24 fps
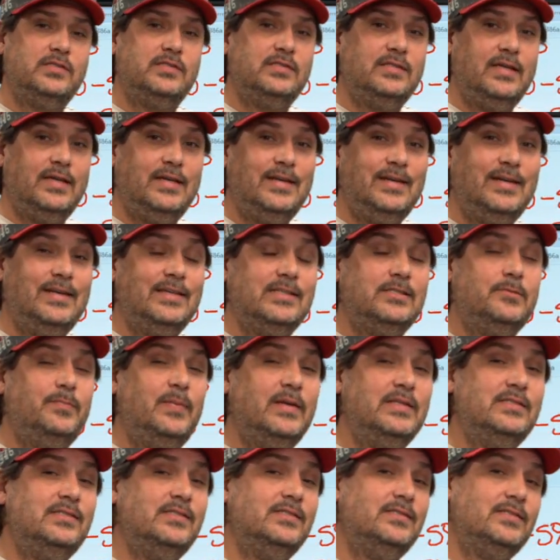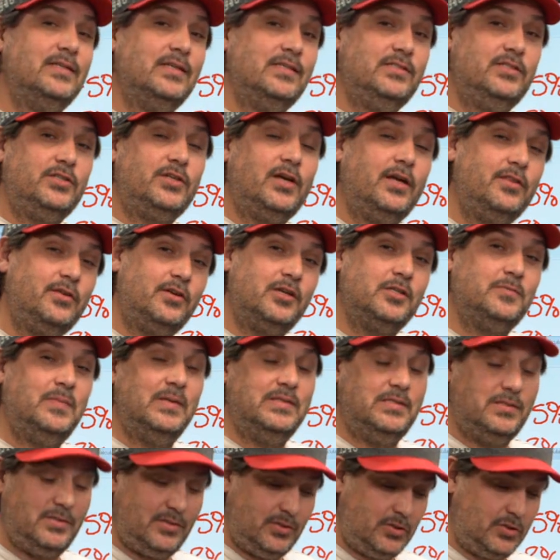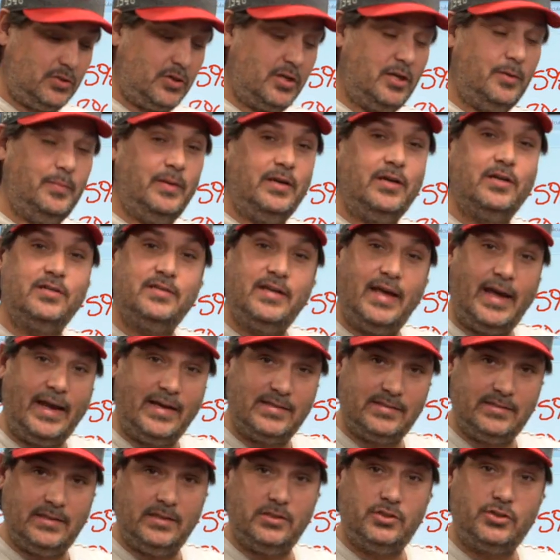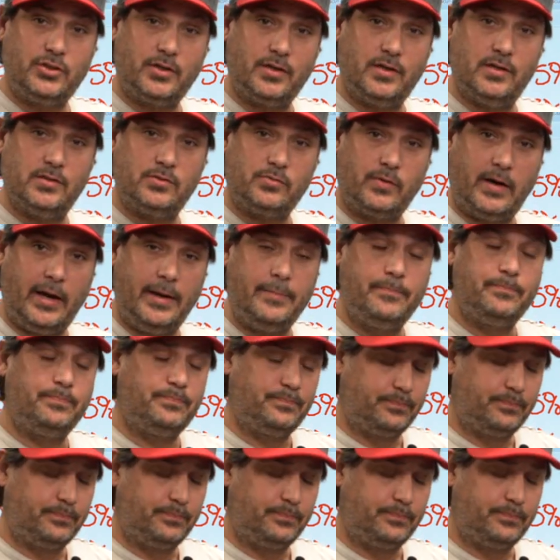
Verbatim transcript: in expenses because your other expenses are going to be your tax and insurance, right?